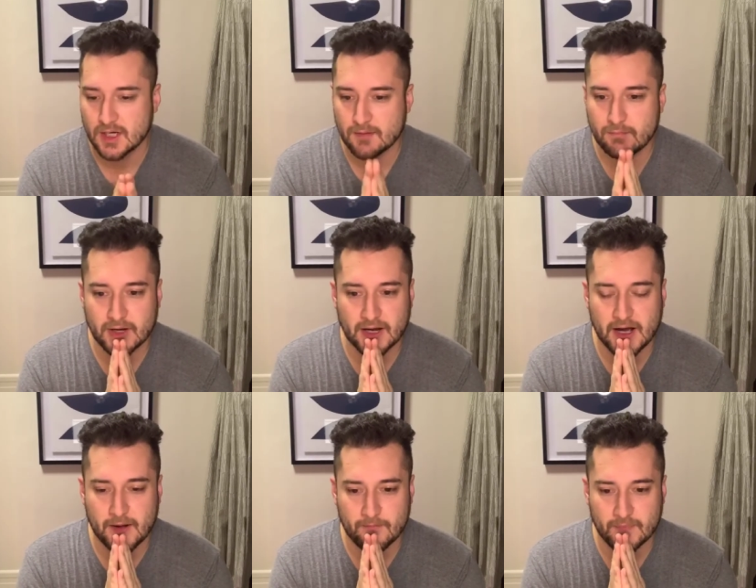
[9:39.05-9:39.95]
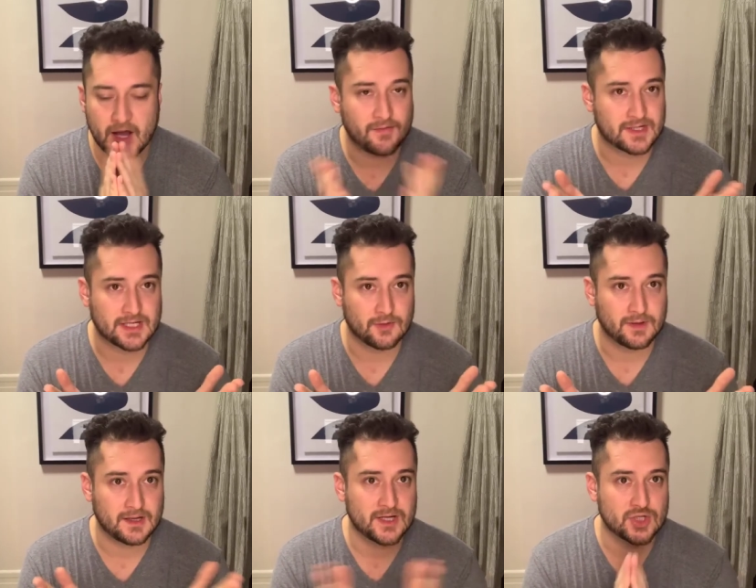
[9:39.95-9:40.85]
But um, obviously, it would
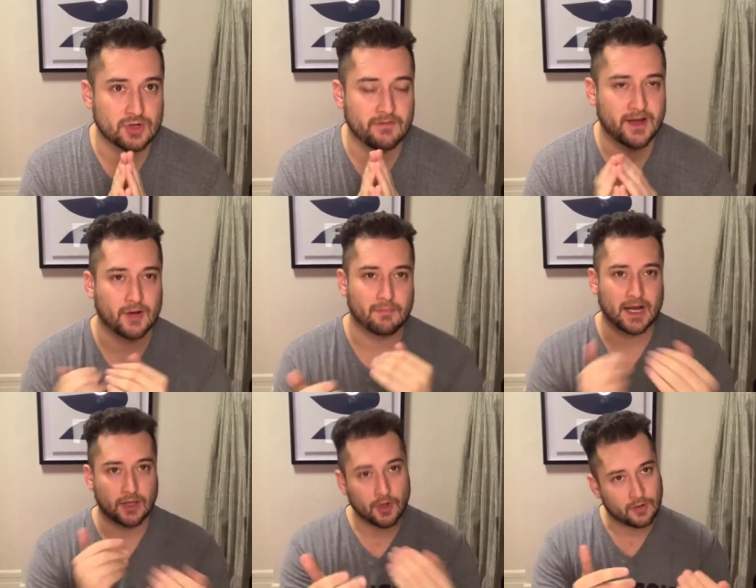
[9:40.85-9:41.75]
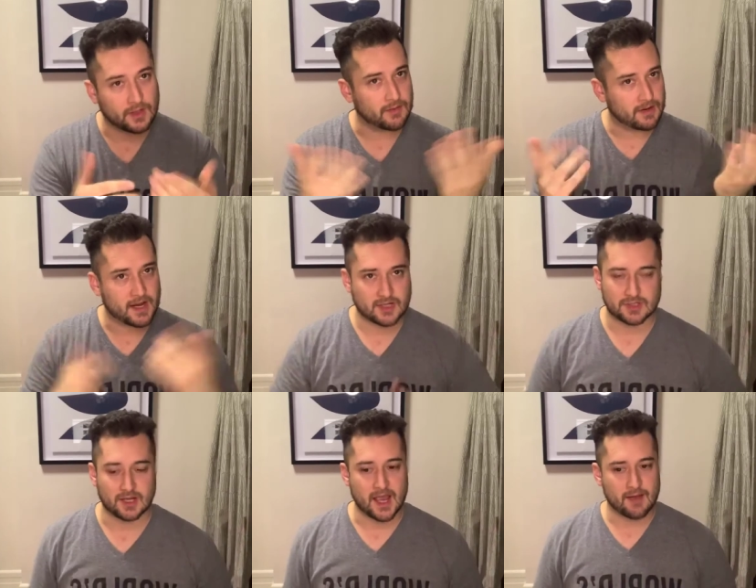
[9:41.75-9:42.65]
be easier if I could buy locally. But
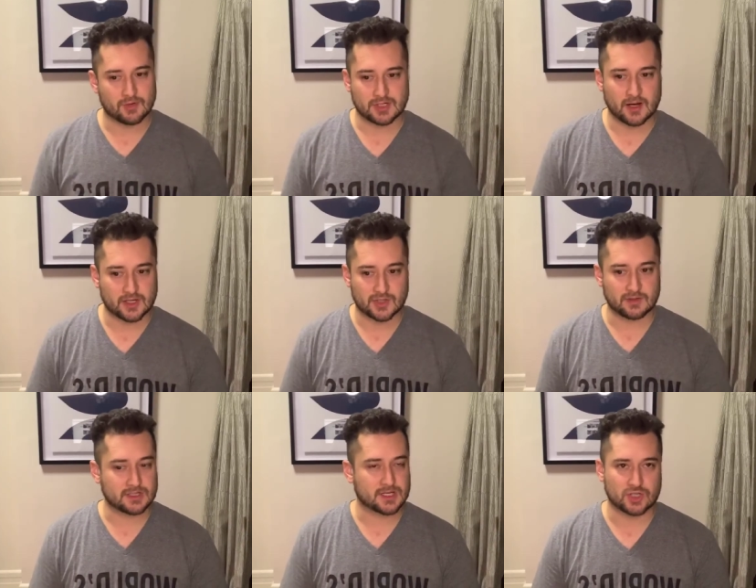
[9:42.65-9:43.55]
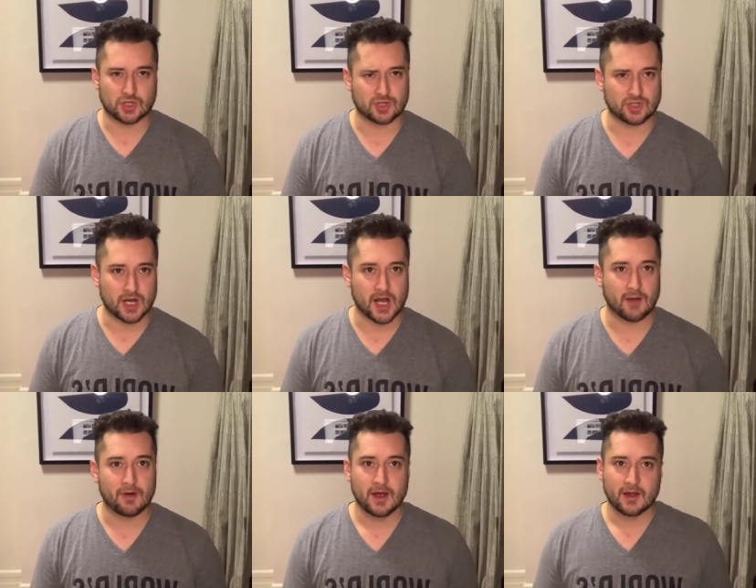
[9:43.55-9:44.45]
actually, Amazon is doing such a good
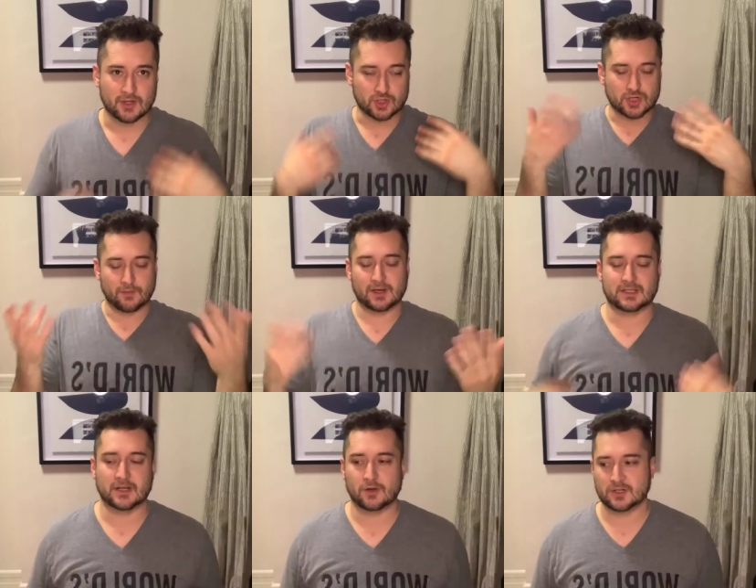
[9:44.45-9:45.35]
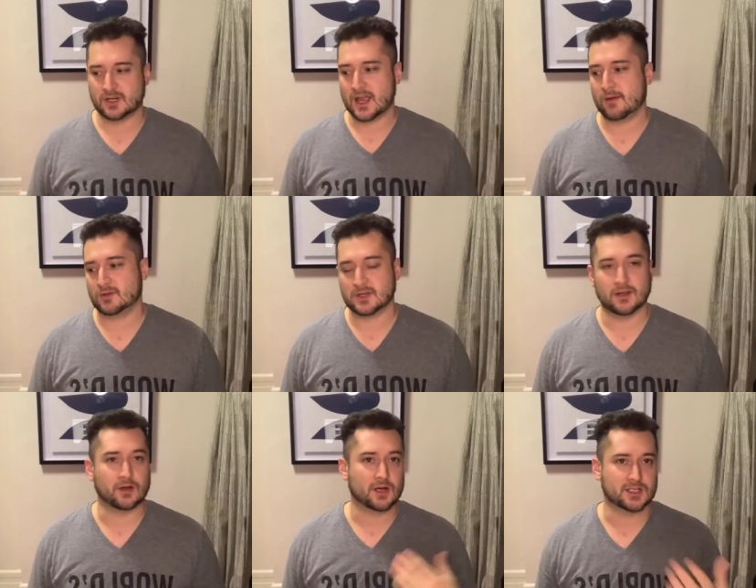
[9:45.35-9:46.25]
job. There's so many sellers in Amazon.
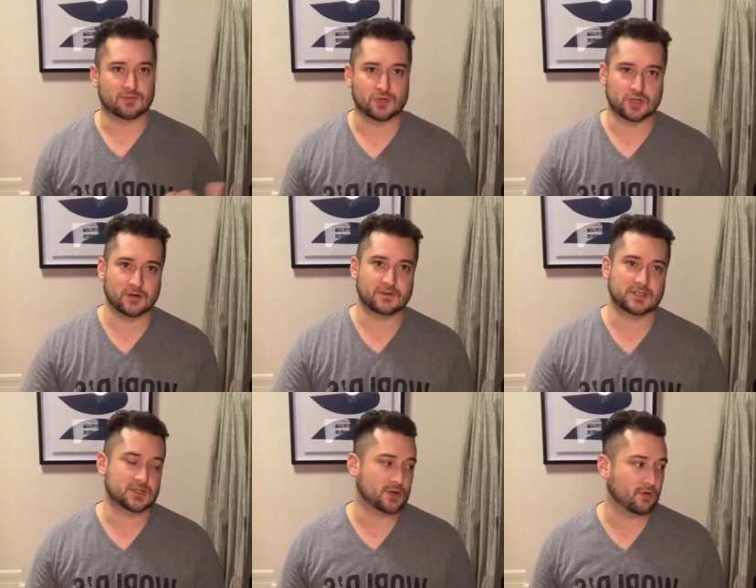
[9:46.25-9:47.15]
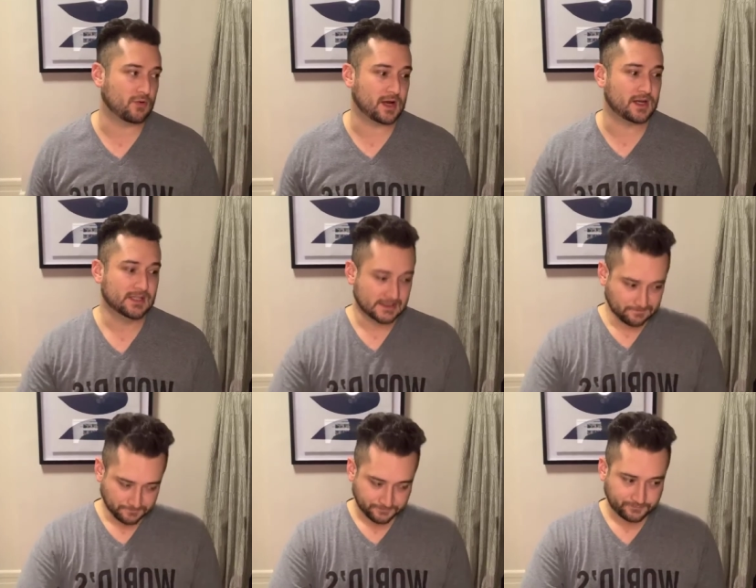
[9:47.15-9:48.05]
Their customer service is so great
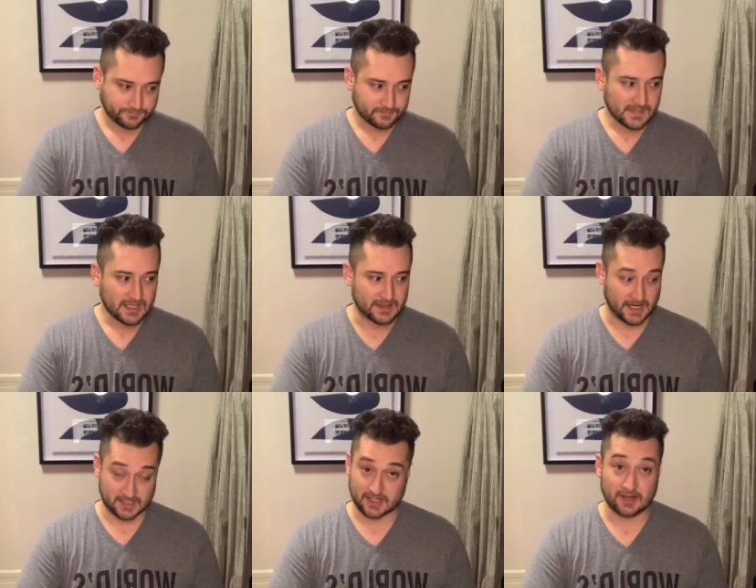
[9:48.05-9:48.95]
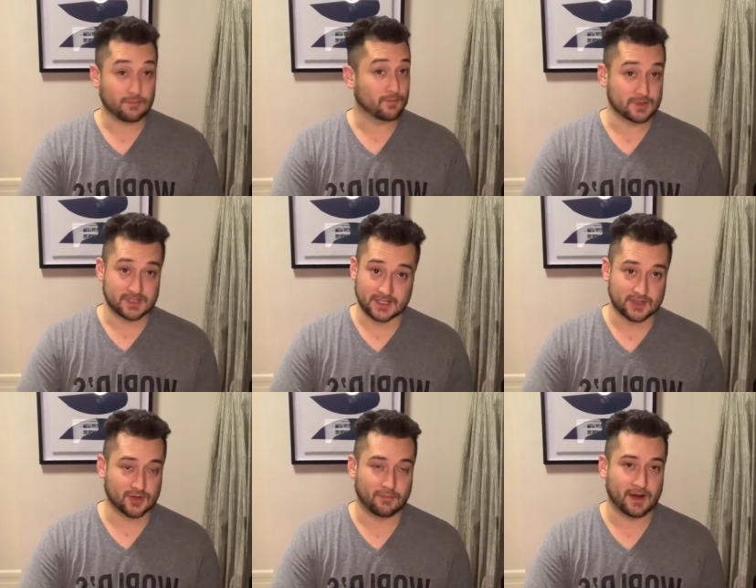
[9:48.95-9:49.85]
that it was
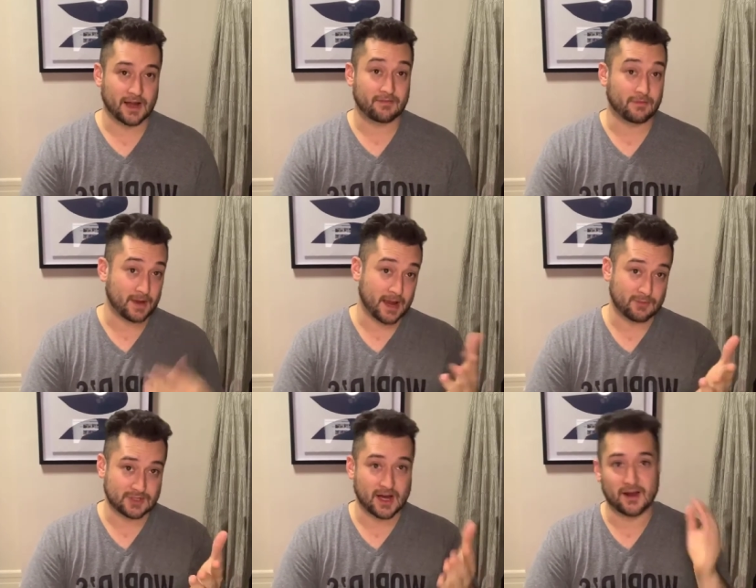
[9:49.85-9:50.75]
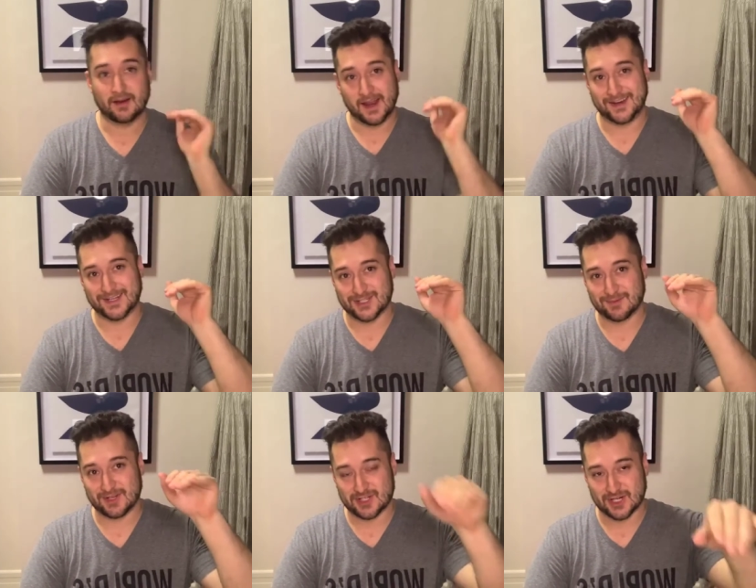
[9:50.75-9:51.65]
easier to buy from Amazon and get
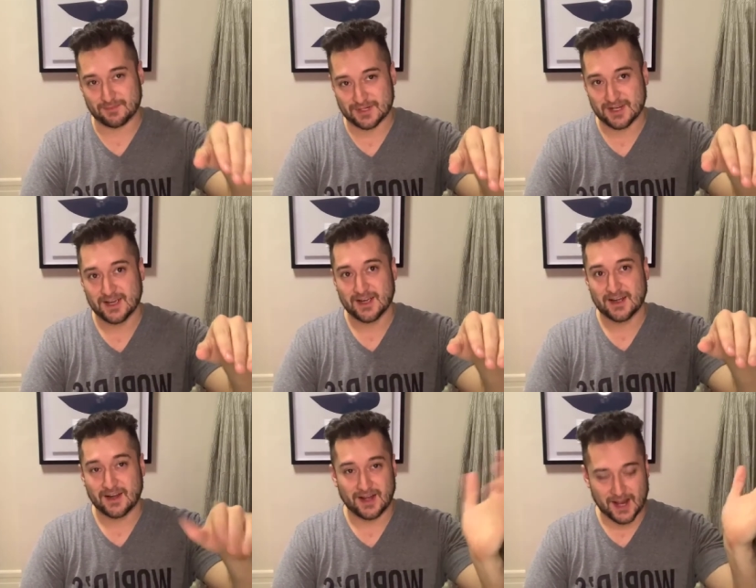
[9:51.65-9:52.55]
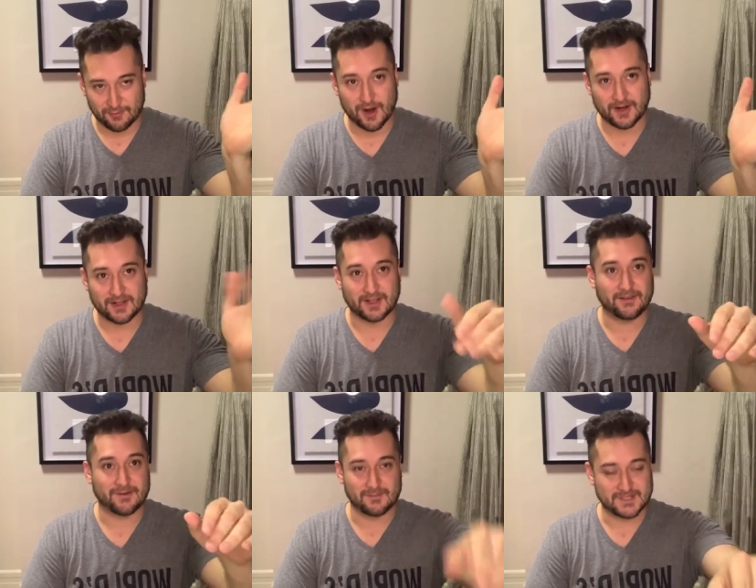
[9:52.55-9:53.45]
something shipped, ironically,
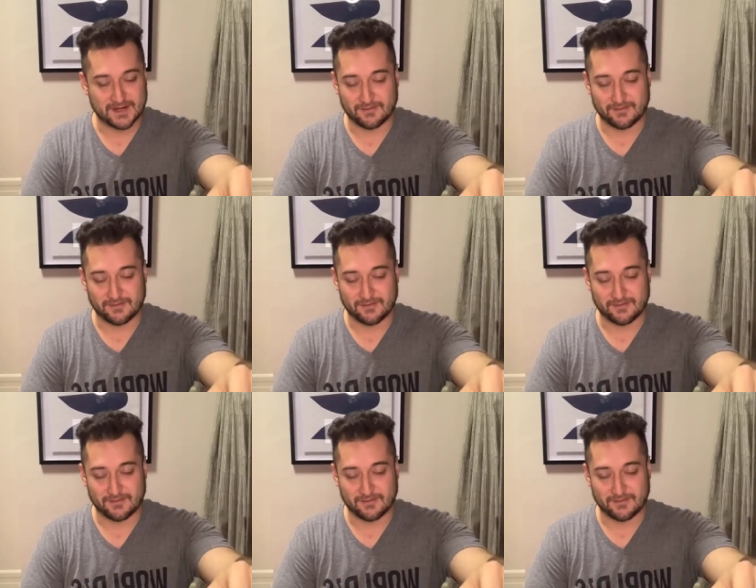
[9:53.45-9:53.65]
from Denver,